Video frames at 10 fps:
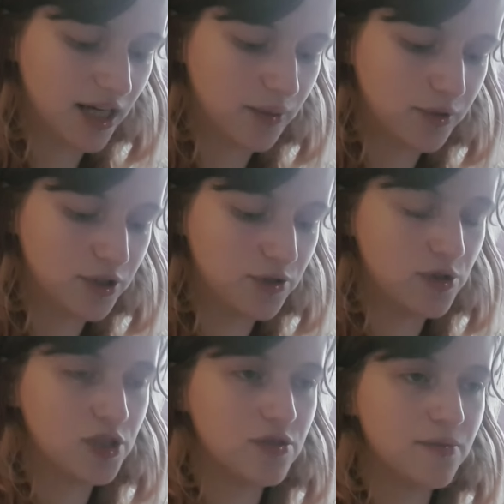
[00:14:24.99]
I want to do
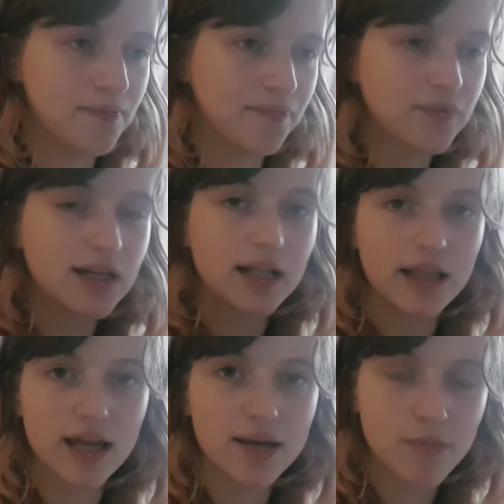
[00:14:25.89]
some
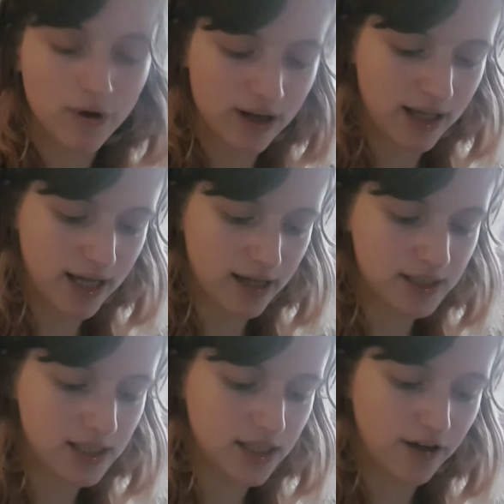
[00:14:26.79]
clay modeling
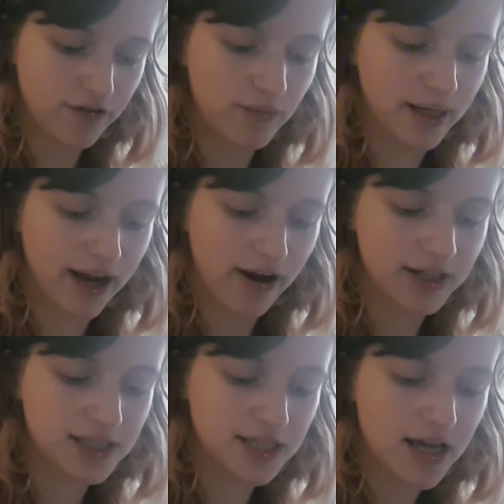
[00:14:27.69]
stuff for my
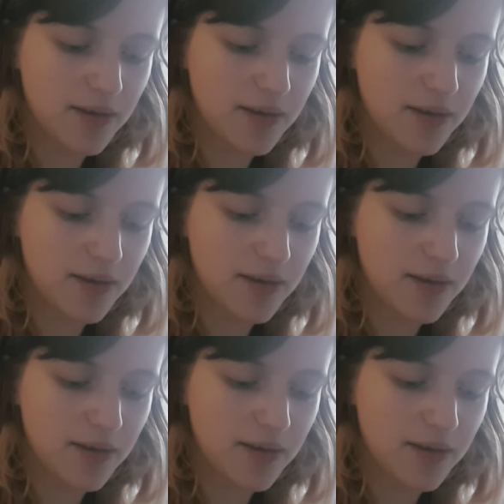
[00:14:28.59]
characters.